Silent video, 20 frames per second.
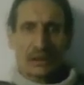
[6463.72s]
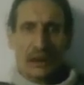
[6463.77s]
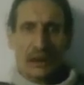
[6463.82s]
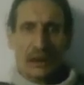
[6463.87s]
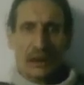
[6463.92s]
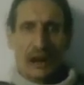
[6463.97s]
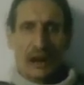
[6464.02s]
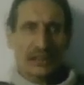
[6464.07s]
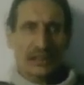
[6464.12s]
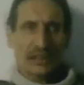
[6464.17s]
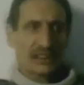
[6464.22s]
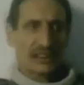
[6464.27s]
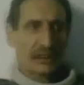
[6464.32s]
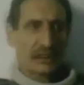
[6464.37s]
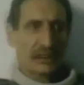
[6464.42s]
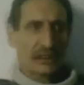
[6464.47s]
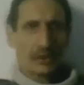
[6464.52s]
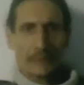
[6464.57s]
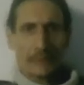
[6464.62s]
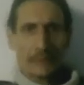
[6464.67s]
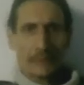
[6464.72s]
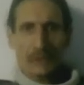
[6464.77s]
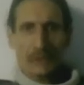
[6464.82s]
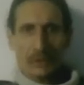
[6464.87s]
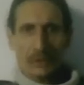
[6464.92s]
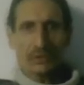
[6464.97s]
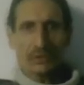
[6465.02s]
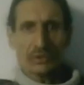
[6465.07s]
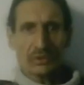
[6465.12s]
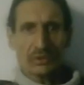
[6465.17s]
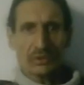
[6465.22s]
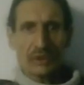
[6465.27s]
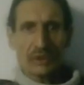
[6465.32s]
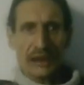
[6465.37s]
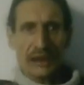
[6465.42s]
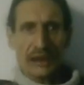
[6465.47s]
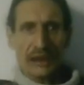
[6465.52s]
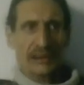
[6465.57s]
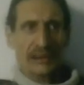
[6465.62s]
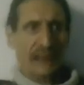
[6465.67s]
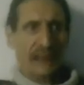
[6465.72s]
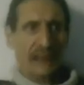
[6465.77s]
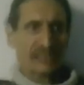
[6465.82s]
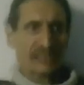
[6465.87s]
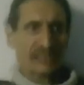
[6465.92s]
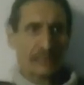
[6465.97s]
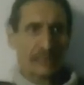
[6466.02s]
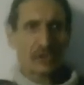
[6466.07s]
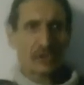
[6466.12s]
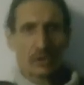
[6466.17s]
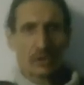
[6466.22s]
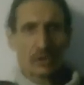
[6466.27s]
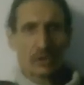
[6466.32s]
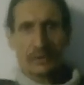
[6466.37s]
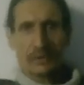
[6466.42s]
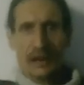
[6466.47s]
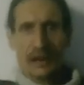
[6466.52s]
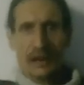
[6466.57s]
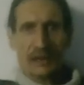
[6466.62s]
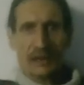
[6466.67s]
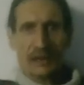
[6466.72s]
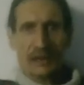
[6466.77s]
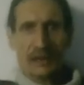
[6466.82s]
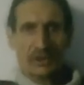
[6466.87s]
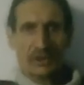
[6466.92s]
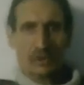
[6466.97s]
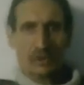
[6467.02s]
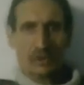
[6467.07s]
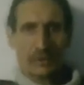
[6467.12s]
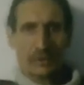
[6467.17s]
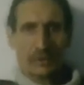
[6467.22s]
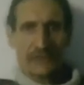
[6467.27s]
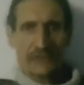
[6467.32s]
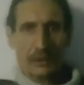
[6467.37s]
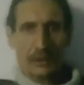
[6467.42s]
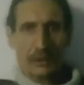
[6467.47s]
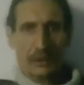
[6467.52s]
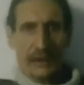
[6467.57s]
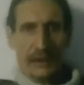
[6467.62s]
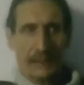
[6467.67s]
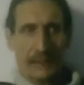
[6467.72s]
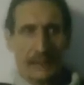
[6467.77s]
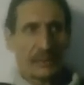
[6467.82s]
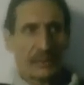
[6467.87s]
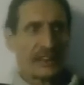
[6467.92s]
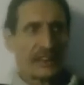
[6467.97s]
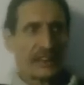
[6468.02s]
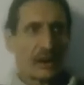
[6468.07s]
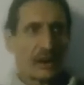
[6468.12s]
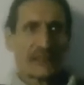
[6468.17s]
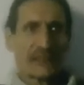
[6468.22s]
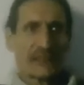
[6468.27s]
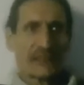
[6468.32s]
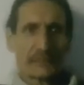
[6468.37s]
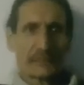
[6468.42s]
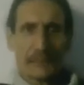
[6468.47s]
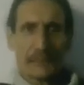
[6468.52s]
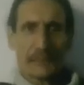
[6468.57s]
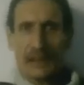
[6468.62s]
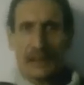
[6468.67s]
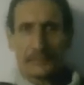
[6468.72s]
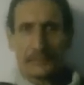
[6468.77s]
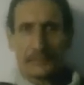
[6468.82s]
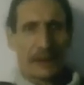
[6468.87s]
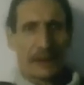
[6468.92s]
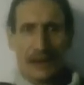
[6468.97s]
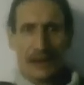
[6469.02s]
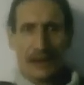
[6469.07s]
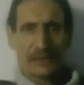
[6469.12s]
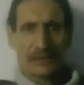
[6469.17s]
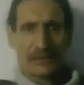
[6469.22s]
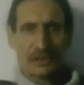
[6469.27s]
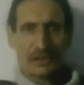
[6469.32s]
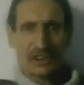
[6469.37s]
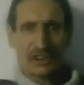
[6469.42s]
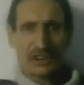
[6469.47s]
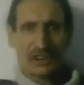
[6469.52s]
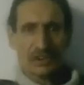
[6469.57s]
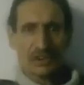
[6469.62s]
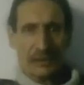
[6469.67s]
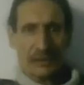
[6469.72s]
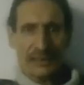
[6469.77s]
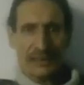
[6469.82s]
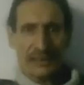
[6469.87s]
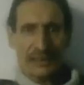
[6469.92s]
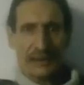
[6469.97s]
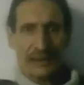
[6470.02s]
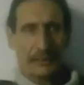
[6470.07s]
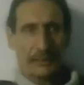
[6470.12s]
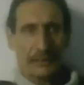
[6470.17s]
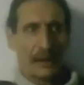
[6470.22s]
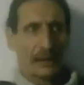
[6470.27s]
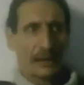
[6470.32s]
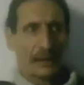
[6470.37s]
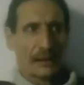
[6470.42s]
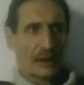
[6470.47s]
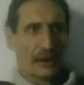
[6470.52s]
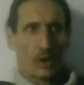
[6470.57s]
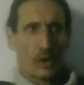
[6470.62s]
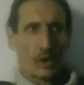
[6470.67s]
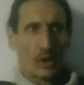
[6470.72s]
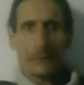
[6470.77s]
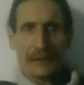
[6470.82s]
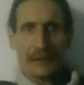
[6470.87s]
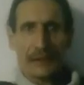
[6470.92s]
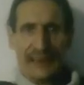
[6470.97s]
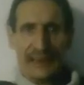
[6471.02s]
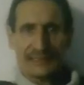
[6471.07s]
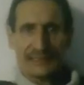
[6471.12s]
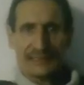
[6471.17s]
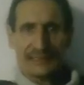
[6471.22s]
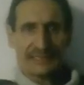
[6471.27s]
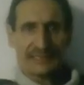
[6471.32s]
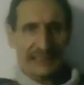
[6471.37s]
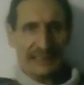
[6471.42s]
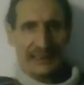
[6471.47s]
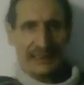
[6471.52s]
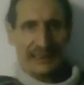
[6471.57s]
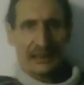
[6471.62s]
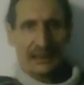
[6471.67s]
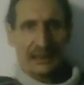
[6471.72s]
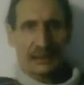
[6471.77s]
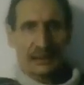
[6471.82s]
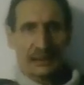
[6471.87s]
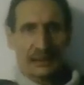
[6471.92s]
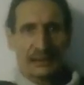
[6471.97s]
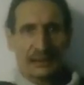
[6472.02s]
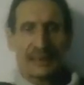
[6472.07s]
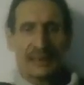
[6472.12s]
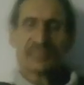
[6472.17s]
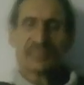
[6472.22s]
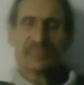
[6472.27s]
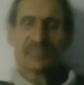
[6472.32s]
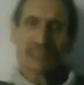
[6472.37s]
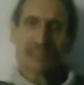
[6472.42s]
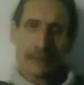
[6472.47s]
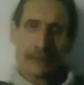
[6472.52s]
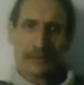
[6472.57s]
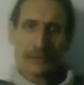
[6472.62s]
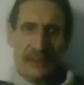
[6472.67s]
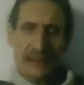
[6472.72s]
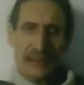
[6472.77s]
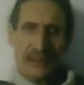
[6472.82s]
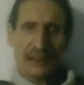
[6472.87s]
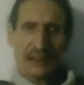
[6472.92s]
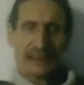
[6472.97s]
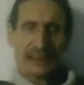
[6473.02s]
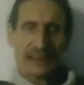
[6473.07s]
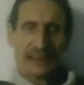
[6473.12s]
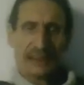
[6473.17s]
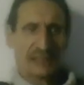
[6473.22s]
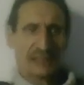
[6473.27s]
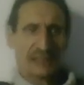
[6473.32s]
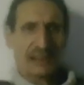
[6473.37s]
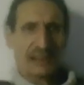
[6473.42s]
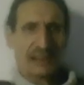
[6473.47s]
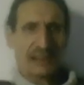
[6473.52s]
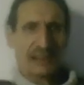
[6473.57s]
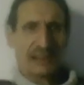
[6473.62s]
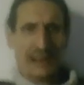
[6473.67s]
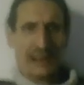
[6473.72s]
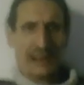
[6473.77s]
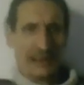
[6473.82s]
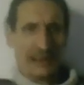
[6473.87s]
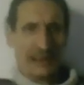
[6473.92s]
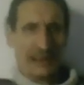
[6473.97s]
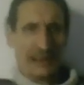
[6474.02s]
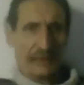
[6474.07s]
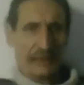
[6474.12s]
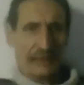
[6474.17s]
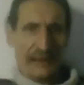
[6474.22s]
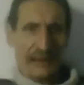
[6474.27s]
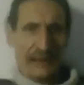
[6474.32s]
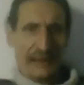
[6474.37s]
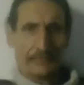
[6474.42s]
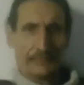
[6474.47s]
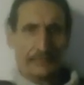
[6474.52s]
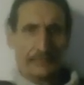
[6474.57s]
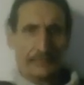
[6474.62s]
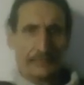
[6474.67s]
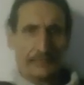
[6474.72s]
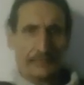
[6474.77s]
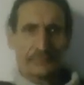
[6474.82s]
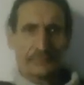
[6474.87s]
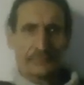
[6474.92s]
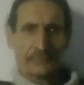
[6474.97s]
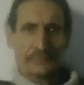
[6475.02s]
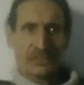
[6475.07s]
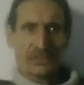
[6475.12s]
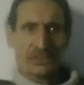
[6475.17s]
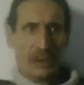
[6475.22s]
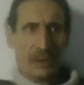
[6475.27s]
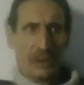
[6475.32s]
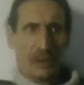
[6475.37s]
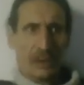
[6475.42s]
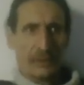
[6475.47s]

asking the criminals and asking them to do a judicial review on it when they're not even part of the judiciary. They're a corporate entity. It's doublethink, and he didn't like any of that. So